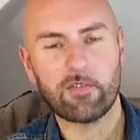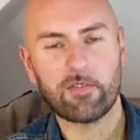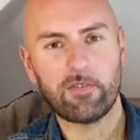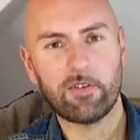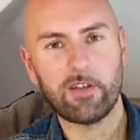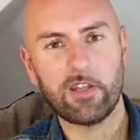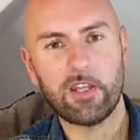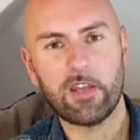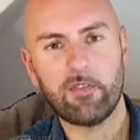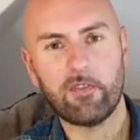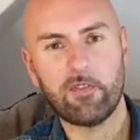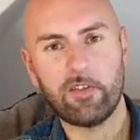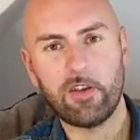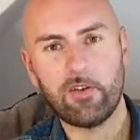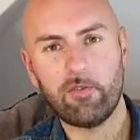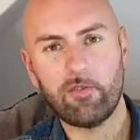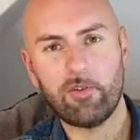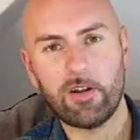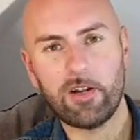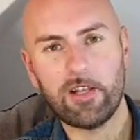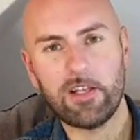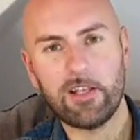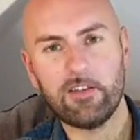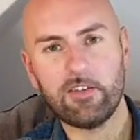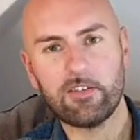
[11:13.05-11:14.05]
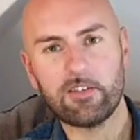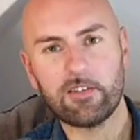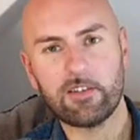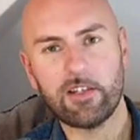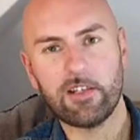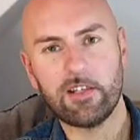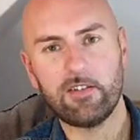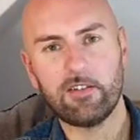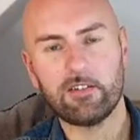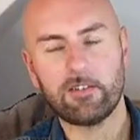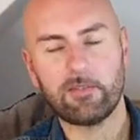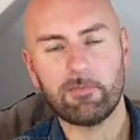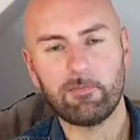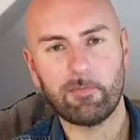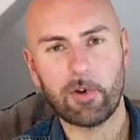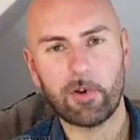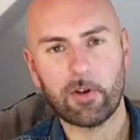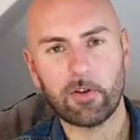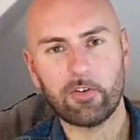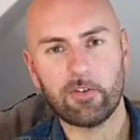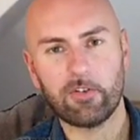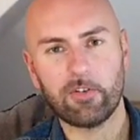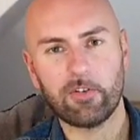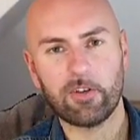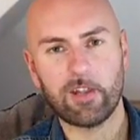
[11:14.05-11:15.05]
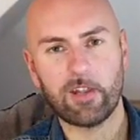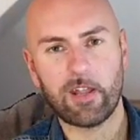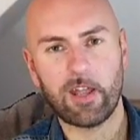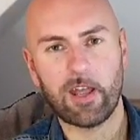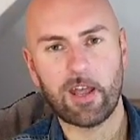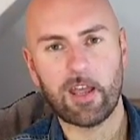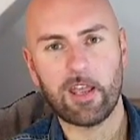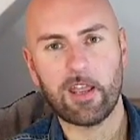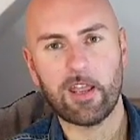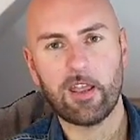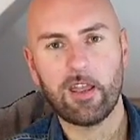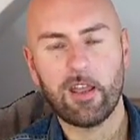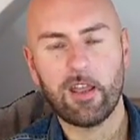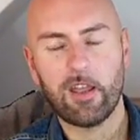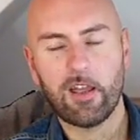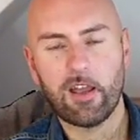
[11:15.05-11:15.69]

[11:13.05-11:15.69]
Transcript: I think if you release this modern day,